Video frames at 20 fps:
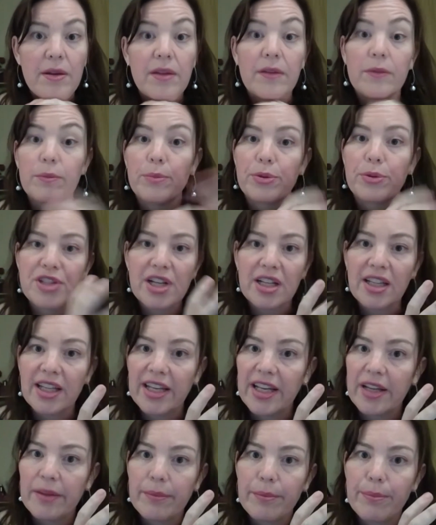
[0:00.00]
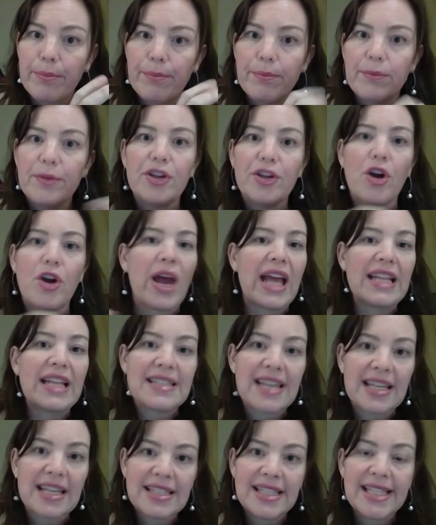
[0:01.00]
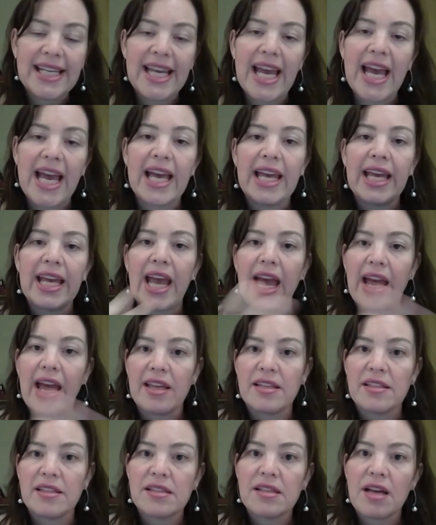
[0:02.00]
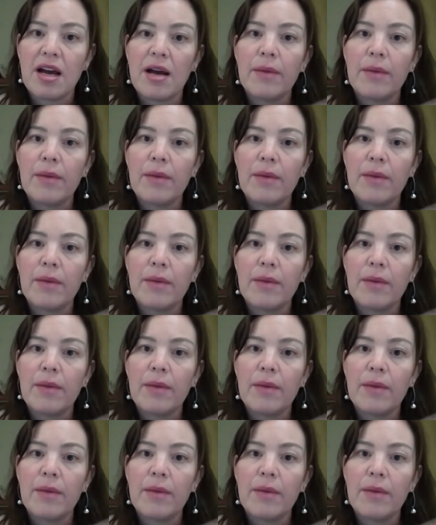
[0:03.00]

particularly, you know, NZTA, and